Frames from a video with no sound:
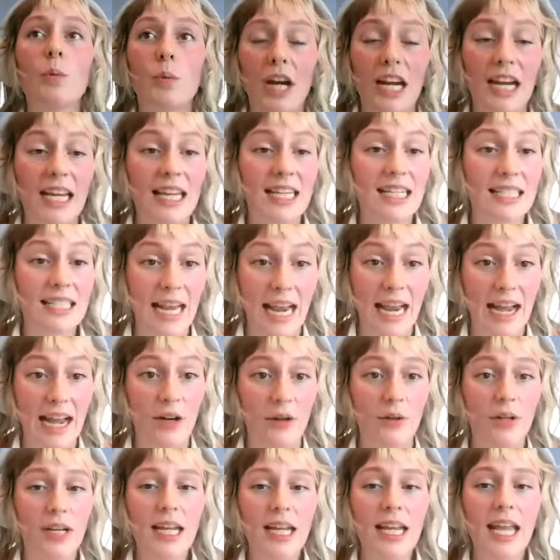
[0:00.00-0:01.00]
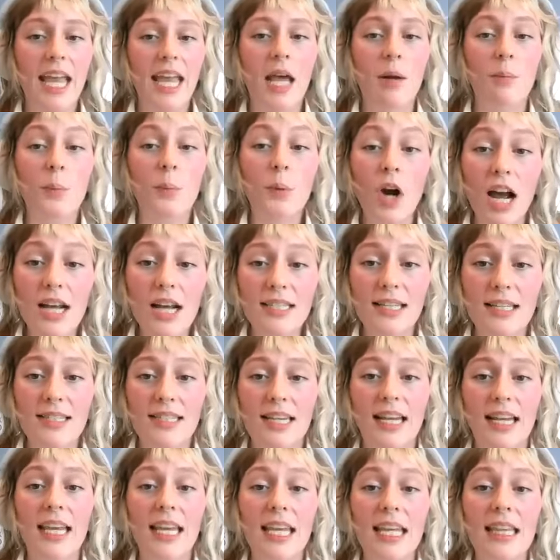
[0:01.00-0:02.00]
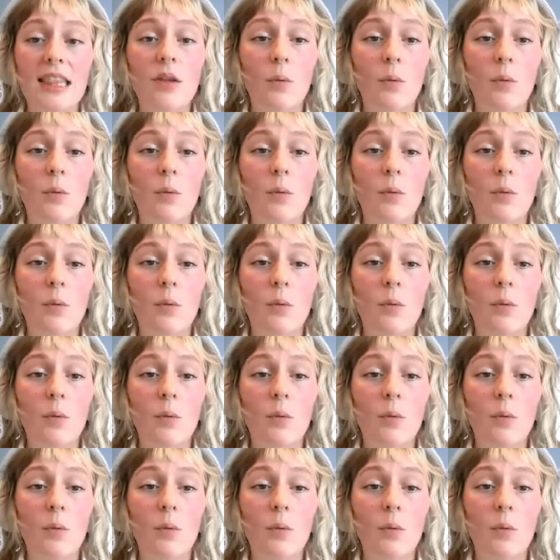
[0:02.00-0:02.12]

do you break it down and process it